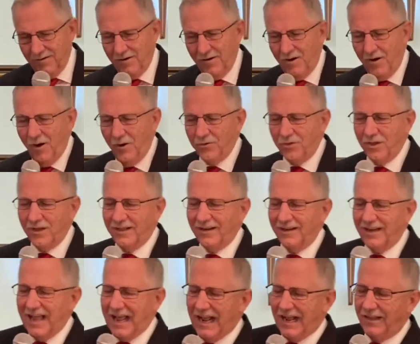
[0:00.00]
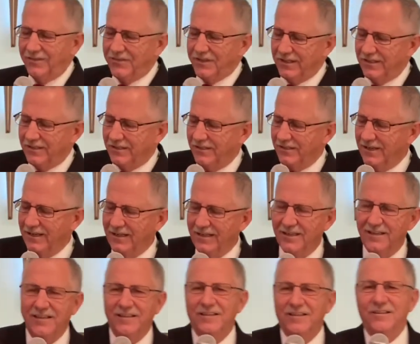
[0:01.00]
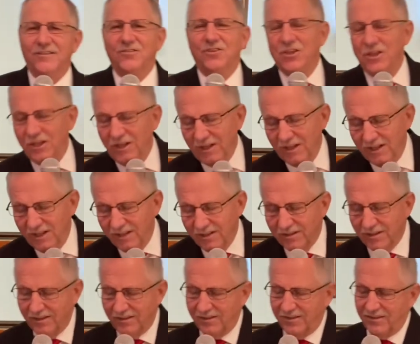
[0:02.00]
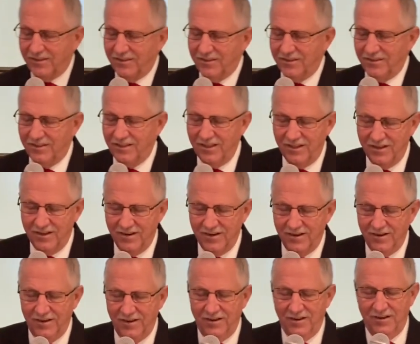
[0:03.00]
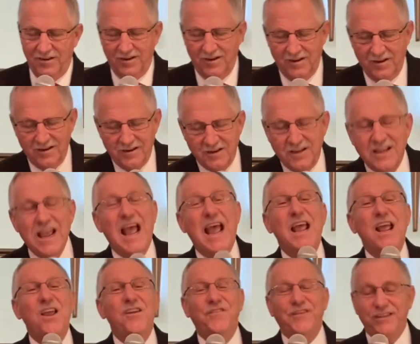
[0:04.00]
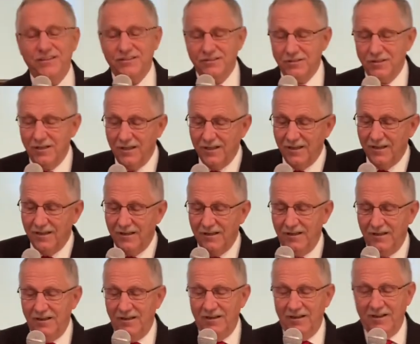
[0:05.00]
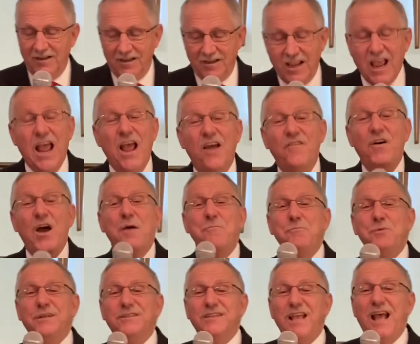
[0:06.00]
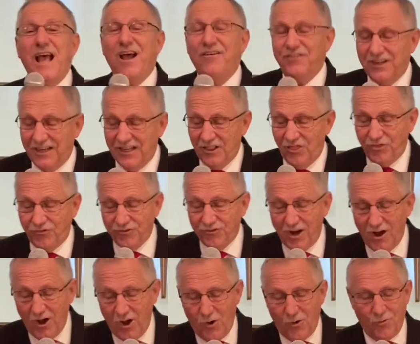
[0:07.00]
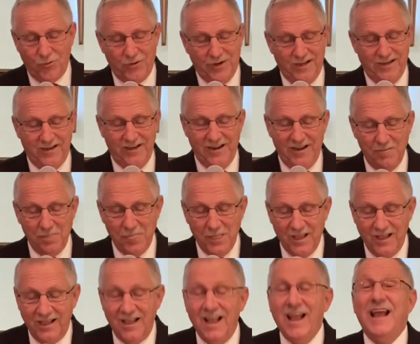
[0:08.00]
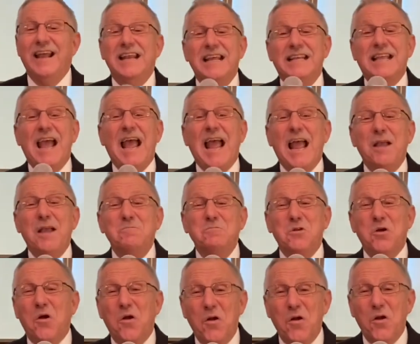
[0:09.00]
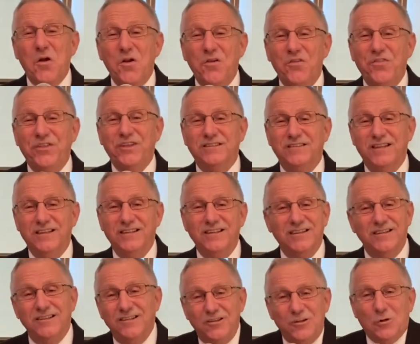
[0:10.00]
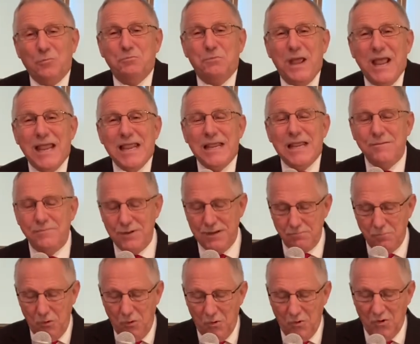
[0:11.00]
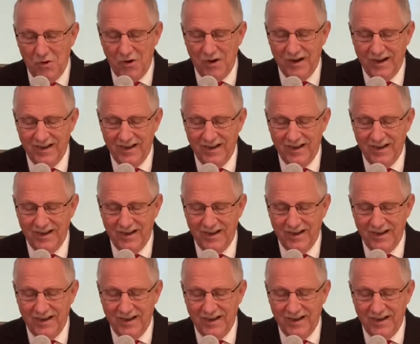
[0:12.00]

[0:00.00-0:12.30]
Aren't you glad that Jesus gave his gave up his heavenly throne and, and he came to earth as a little baby boy